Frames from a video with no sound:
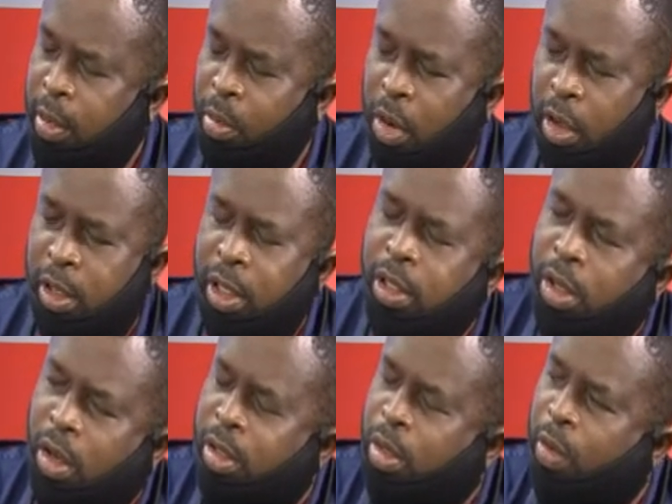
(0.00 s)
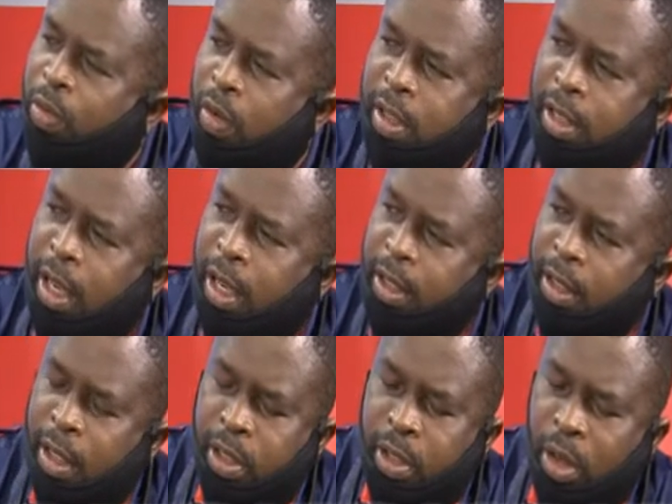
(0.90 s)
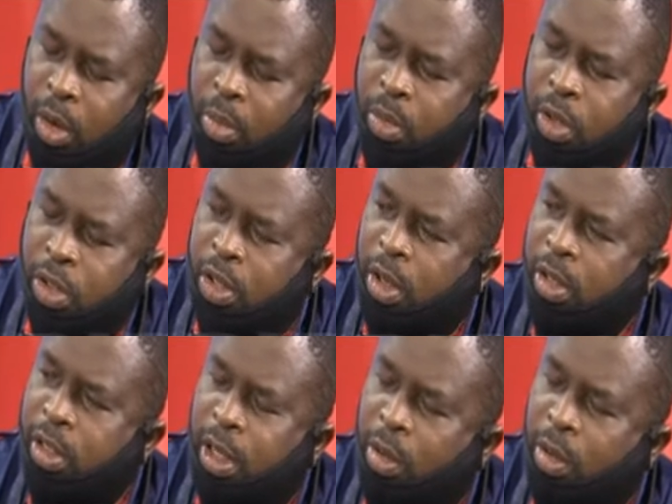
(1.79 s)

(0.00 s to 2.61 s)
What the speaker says: But it's just of recent, this obnoxious